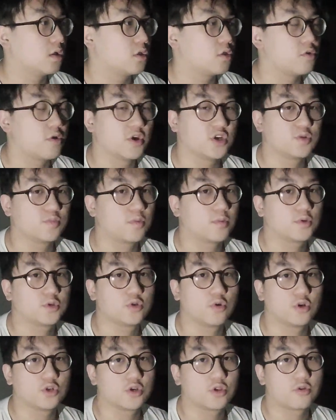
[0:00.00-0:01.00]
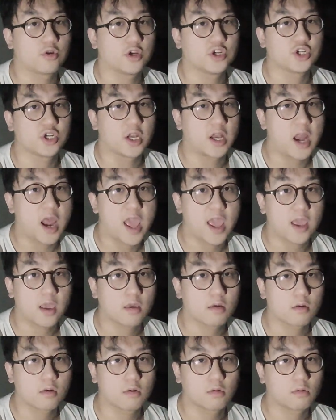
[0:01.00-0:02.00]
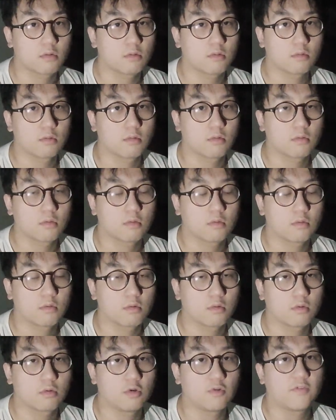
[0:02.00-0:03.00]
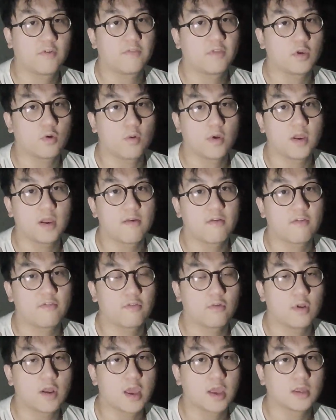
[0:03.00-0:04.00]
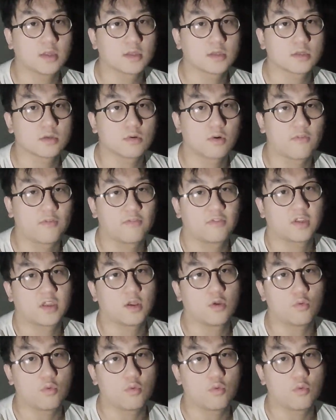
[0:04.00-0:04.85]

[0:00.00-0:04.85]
300, 200, 300 a day. Not 50 quid every few days, or 50 quid a